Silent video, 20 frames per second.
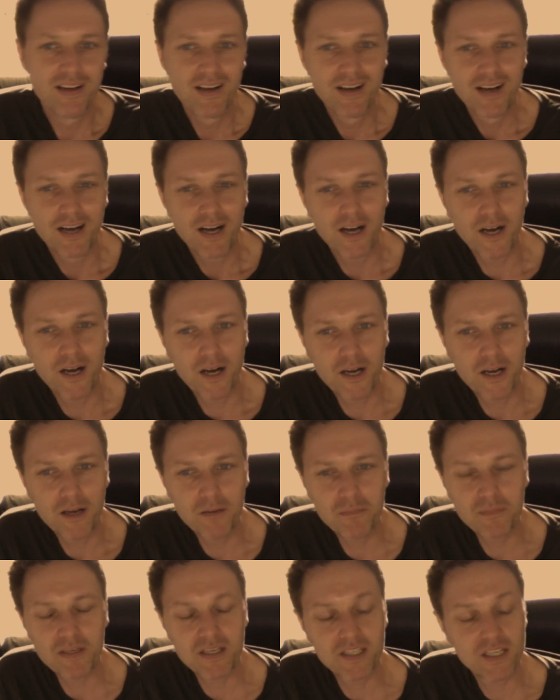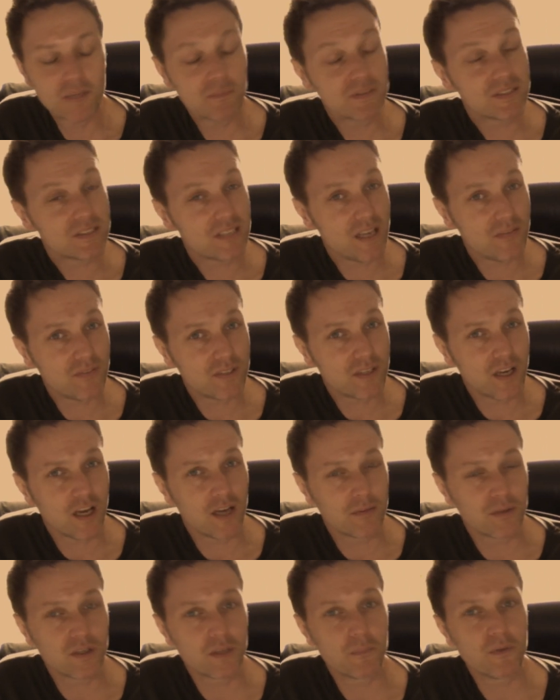At number 7, I'm
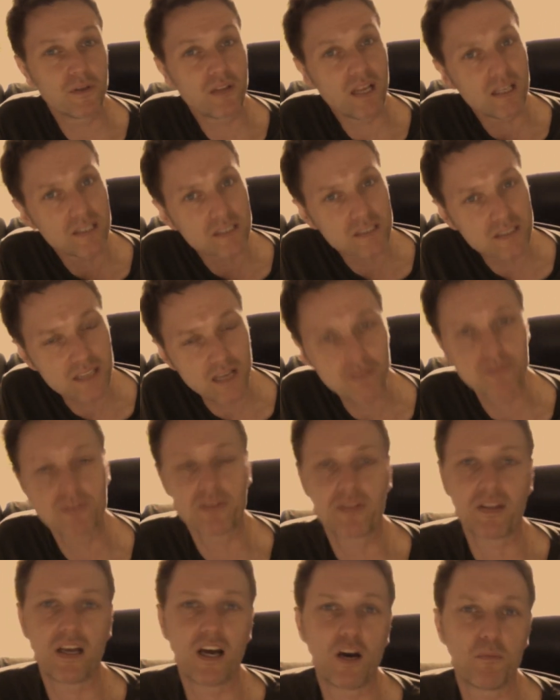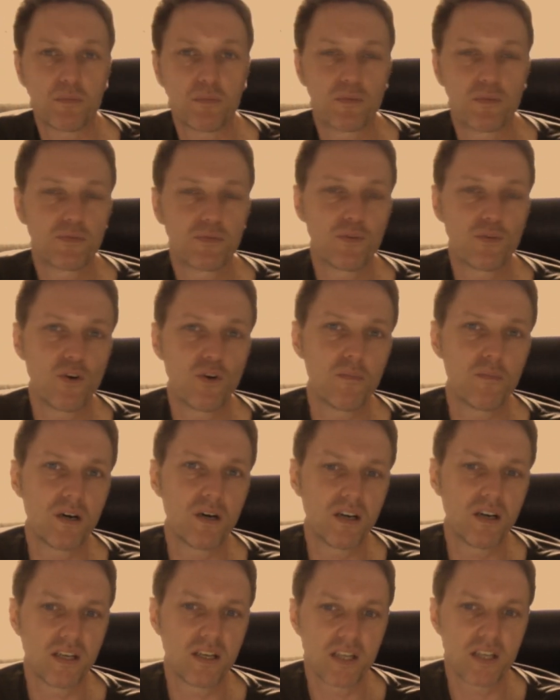going to put their 7th album from
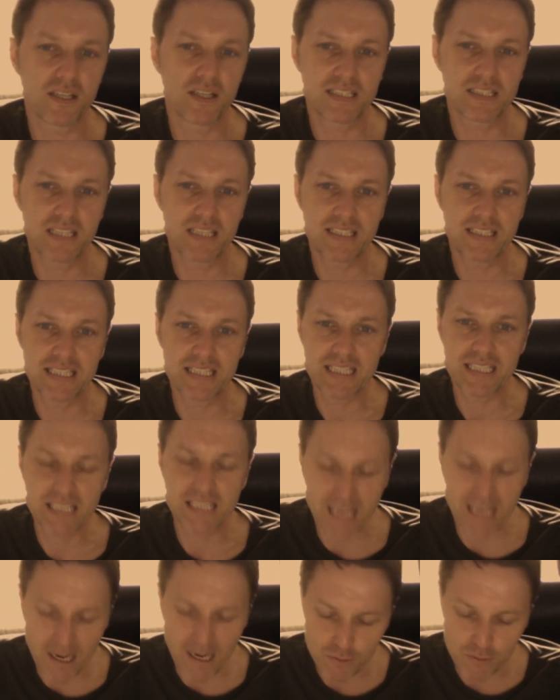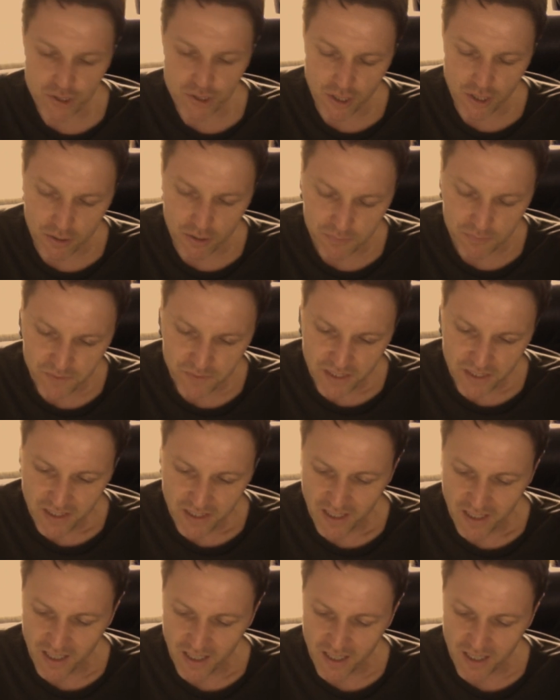1980, Guacho.
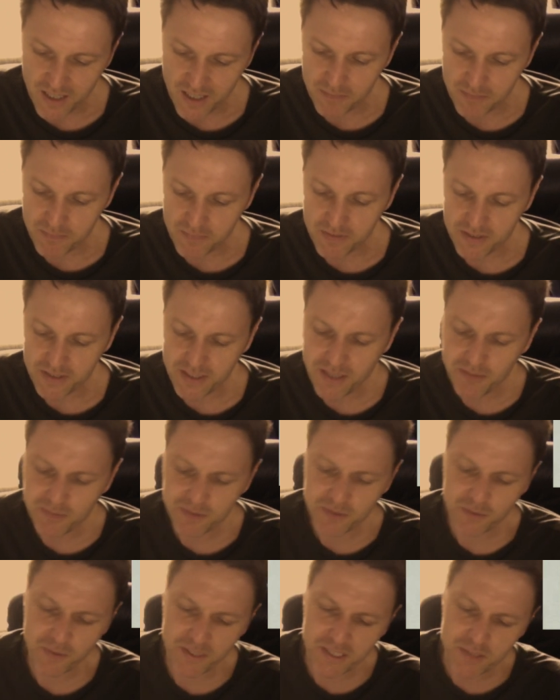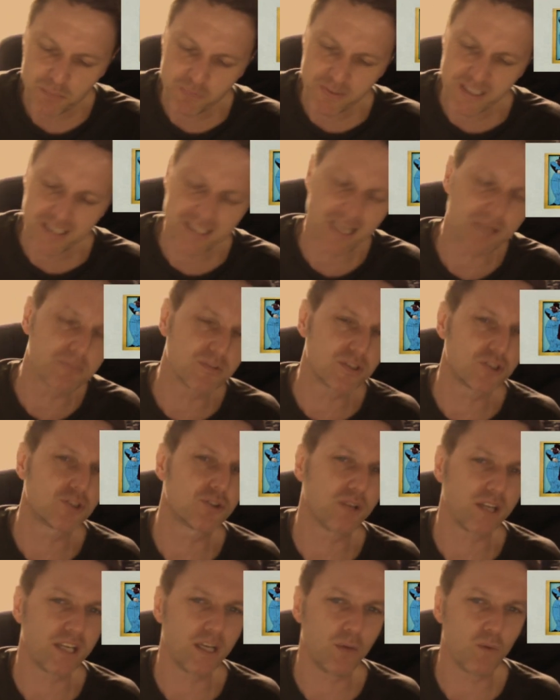No, this album's a
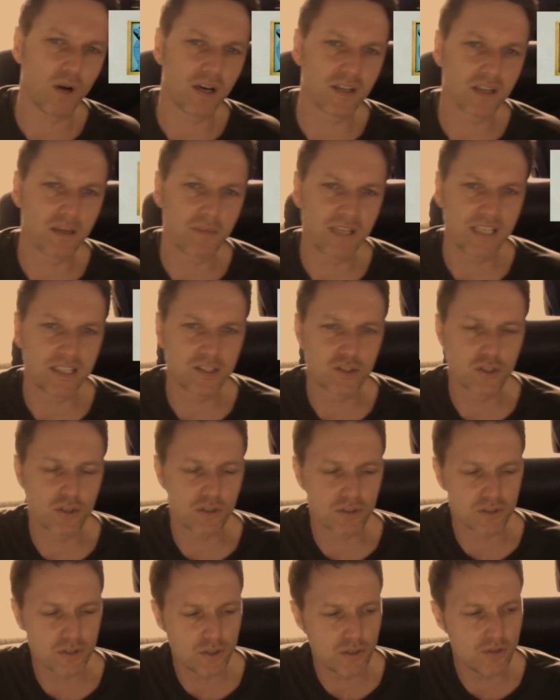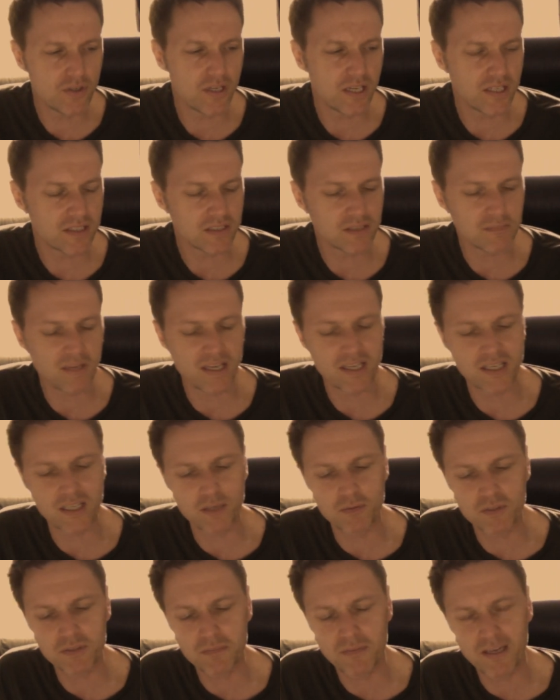tricky one. I mean, it took 2 years to make, and it
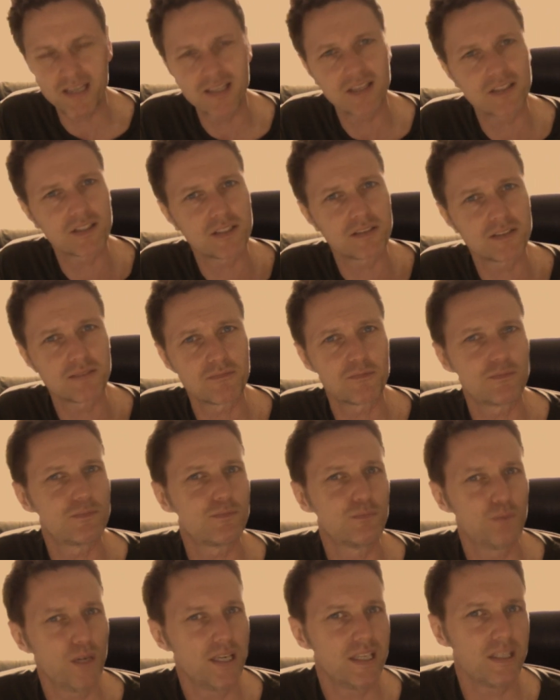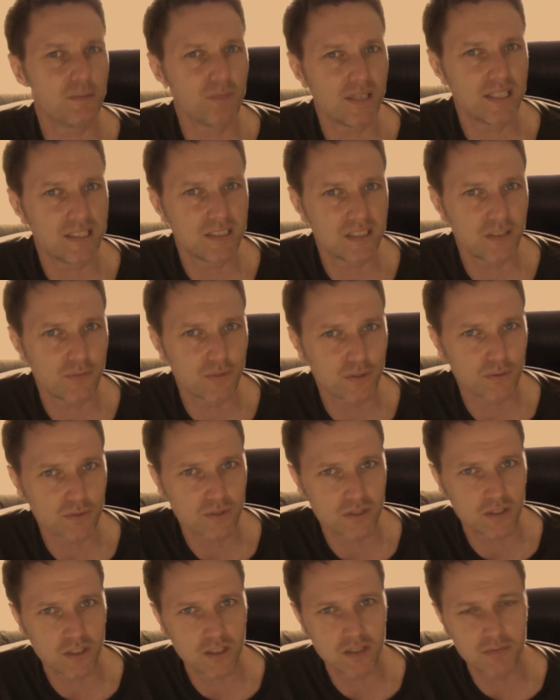was made under really, really difficult
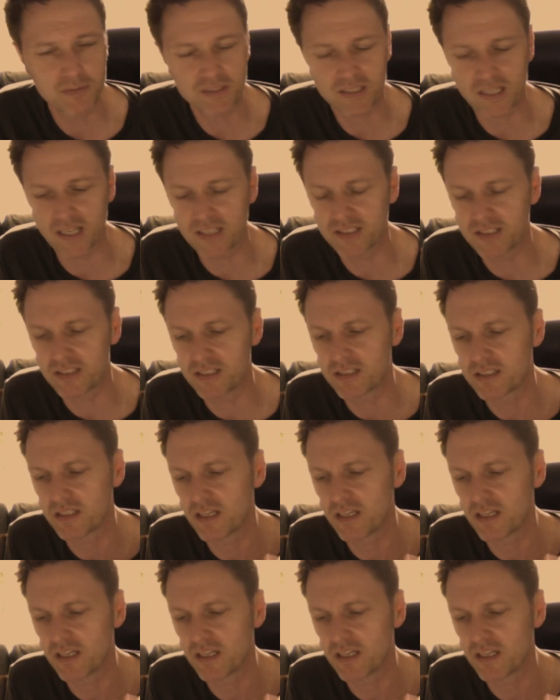circumstances.